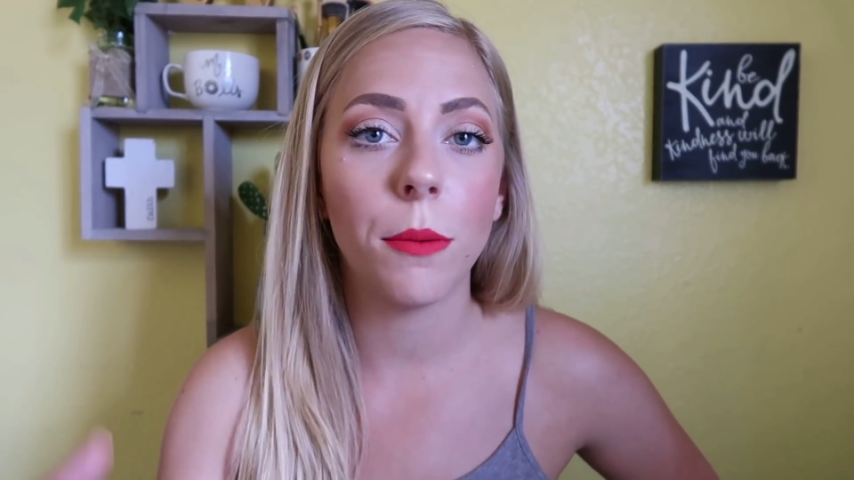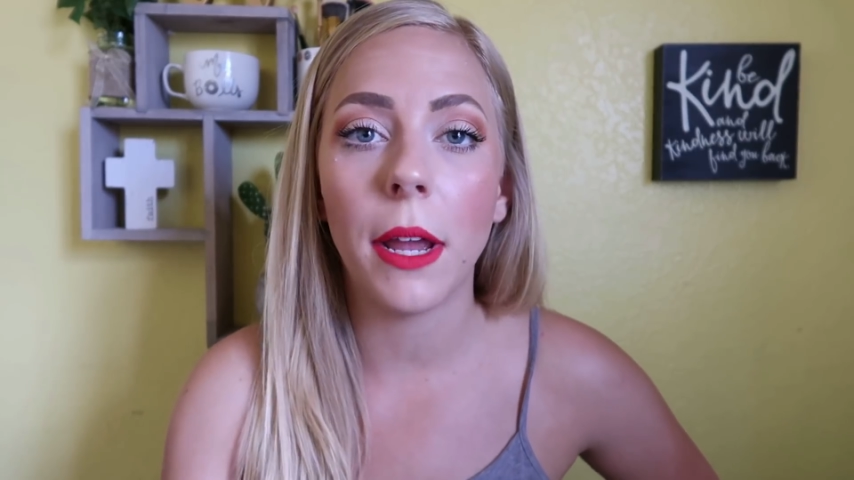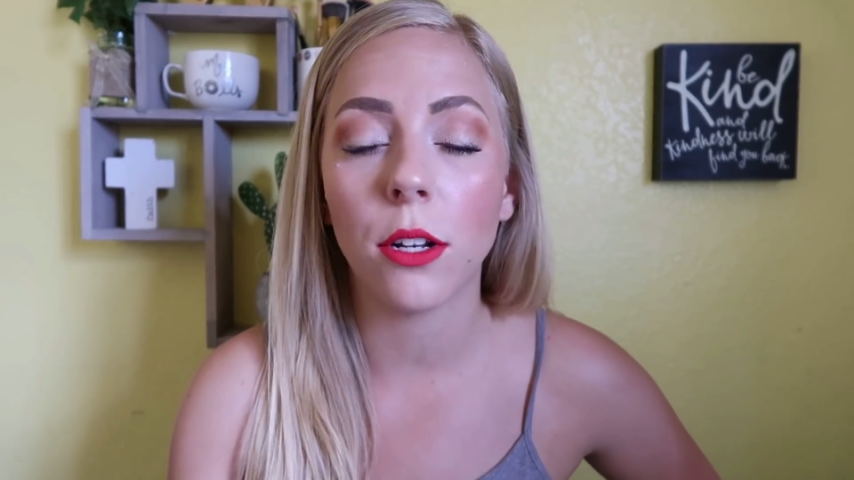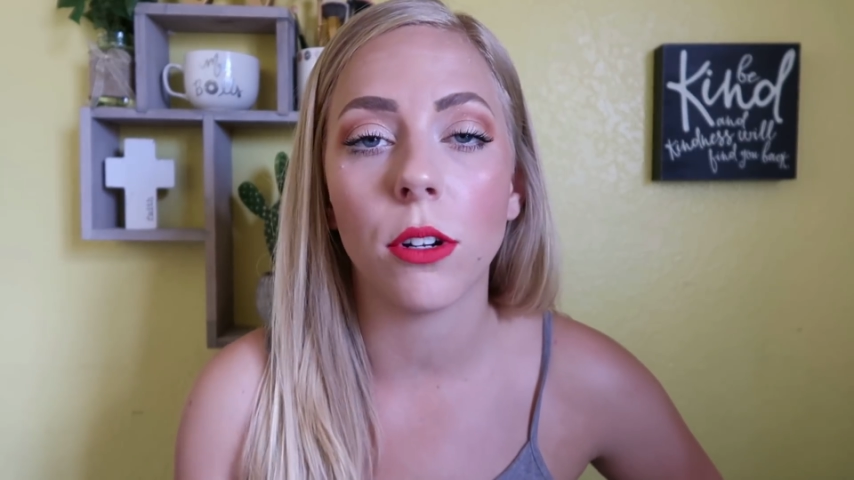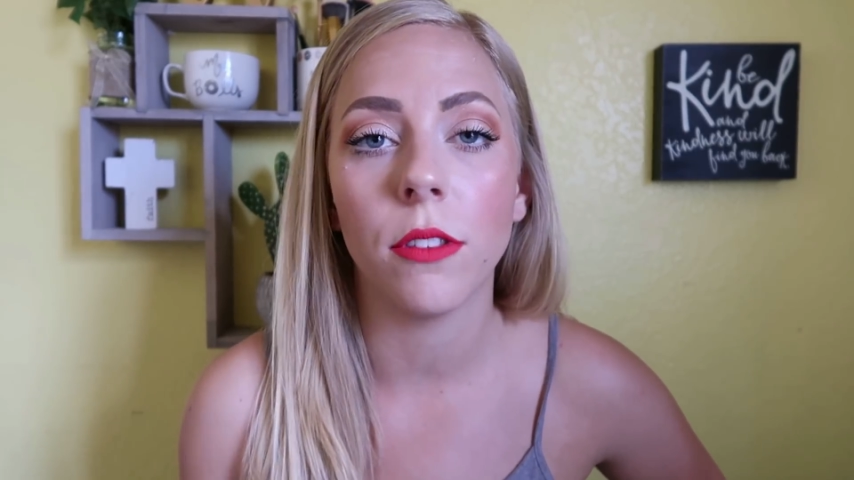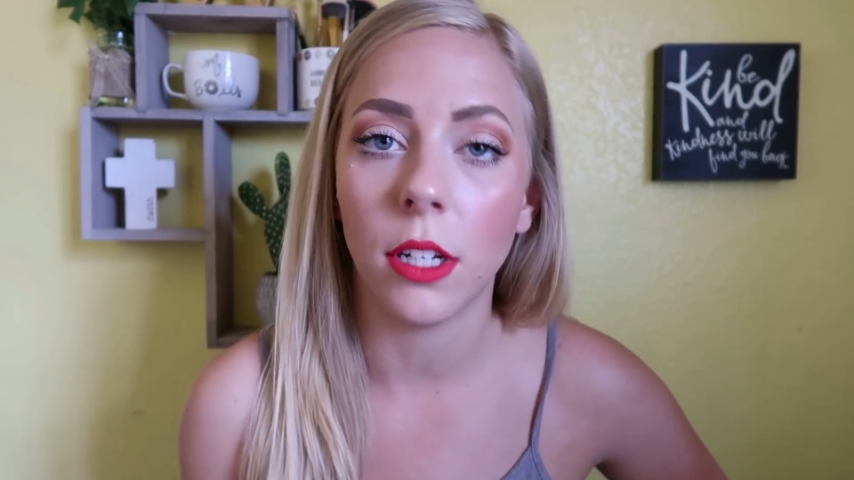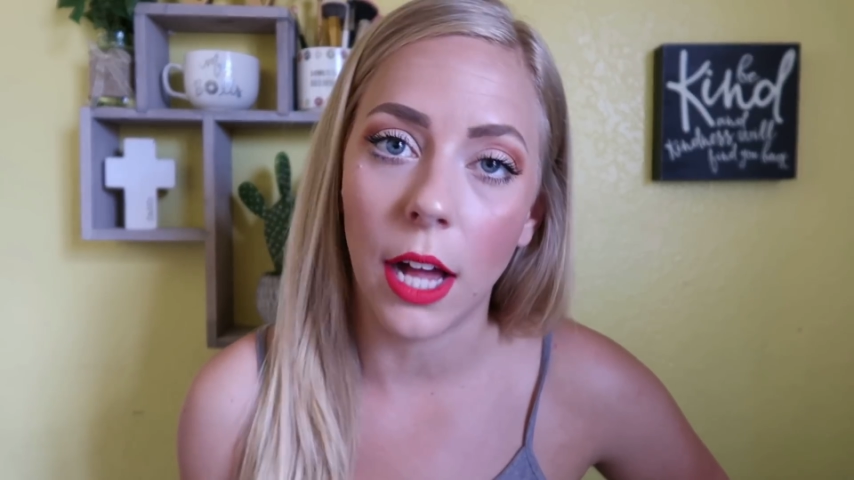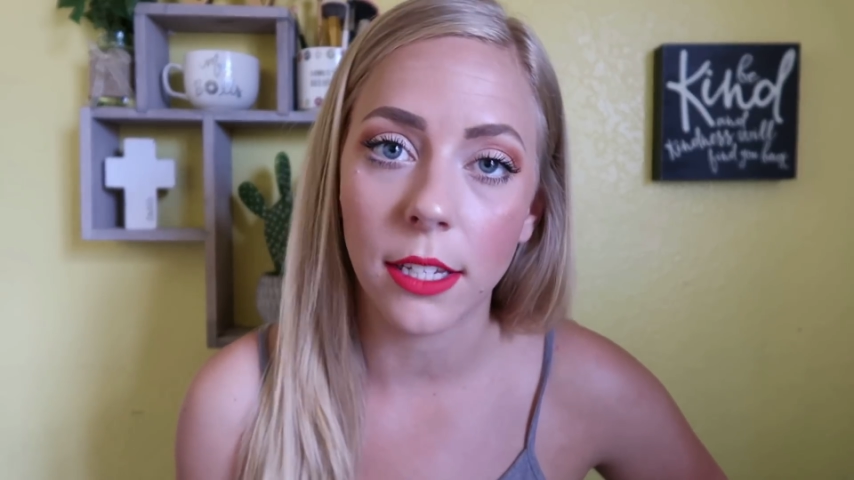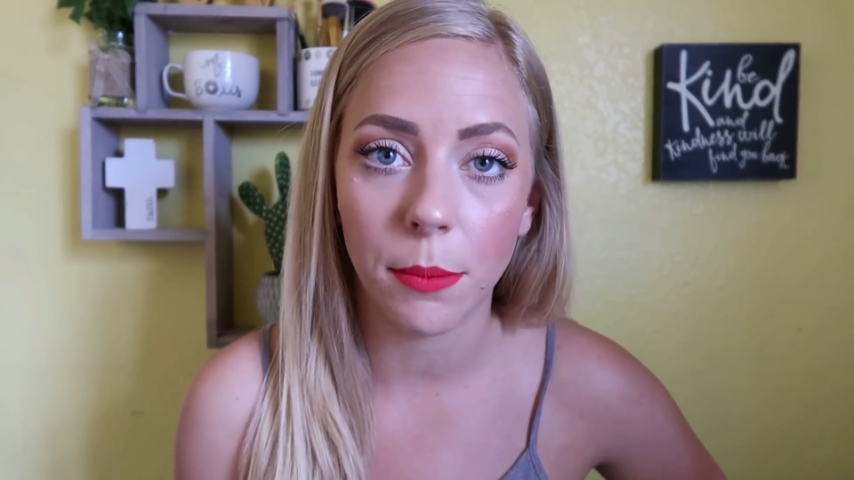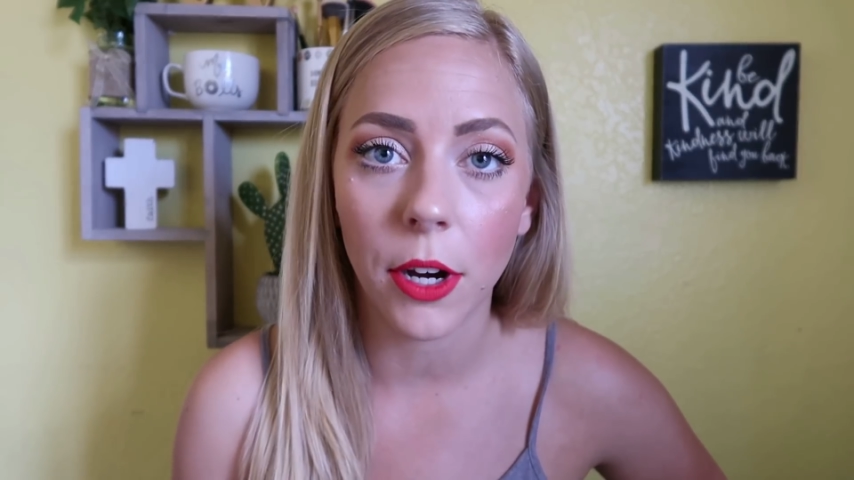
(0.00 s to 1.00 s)
remainder of the
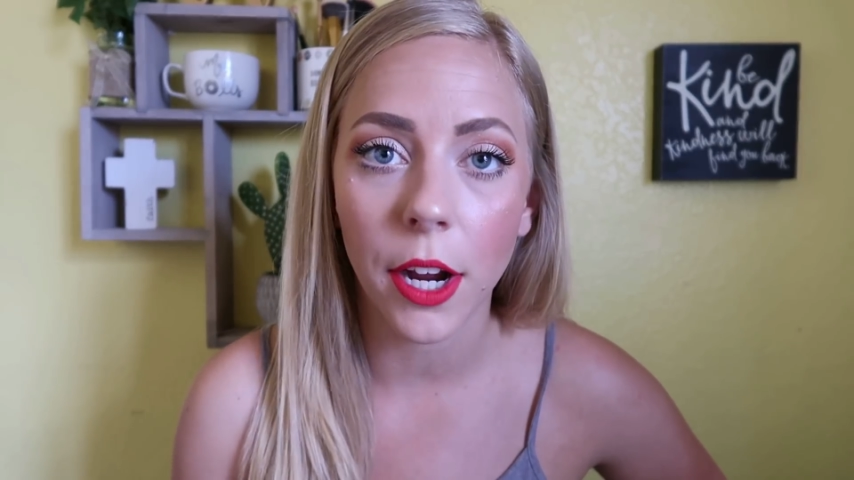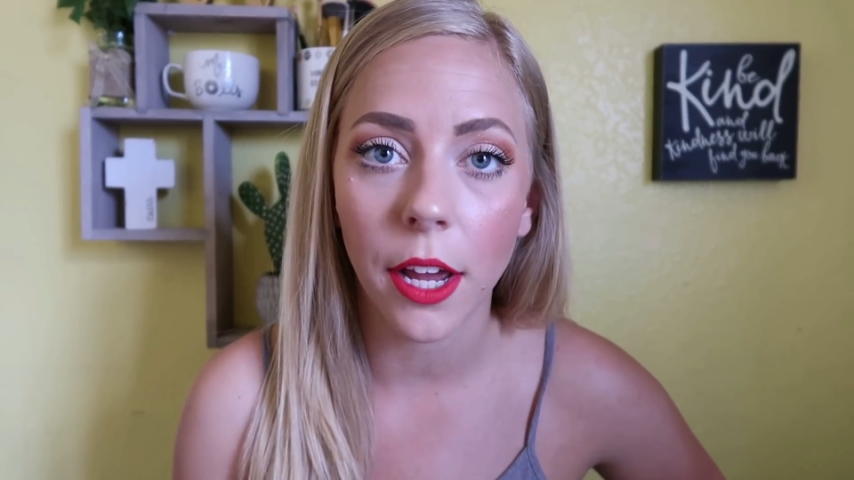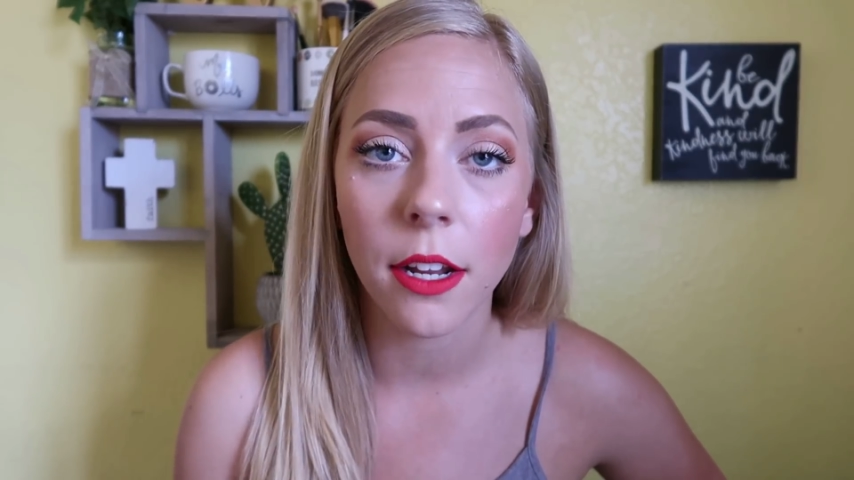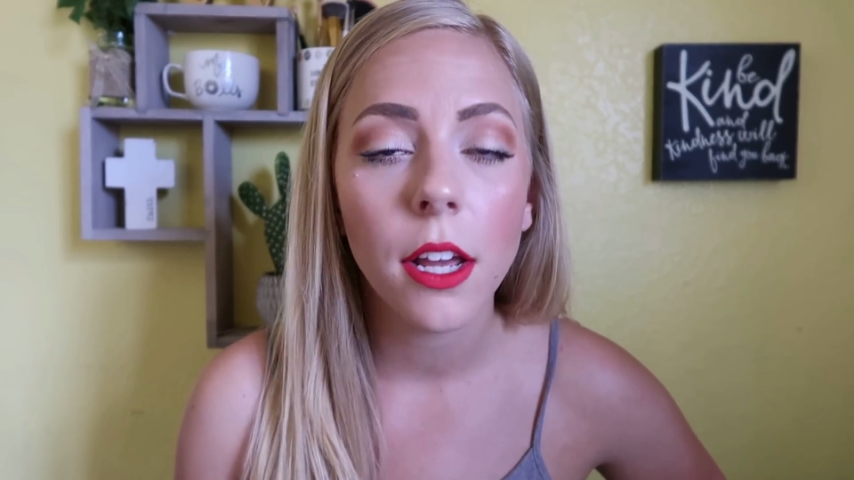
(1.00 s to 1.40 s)
class period.